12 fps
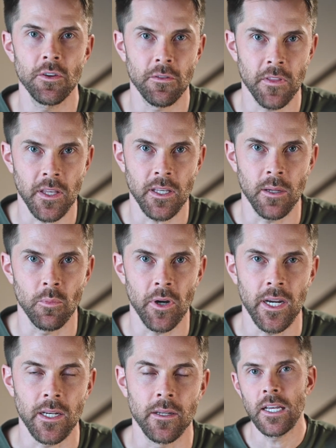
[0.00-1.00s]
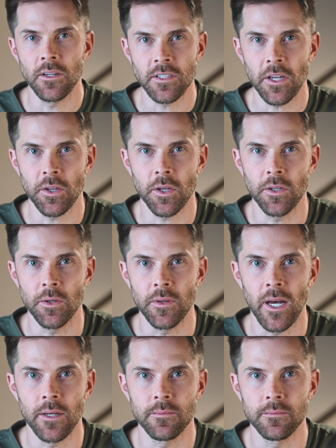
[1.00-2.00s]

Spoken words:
your thinking brain. Here's how you can do that.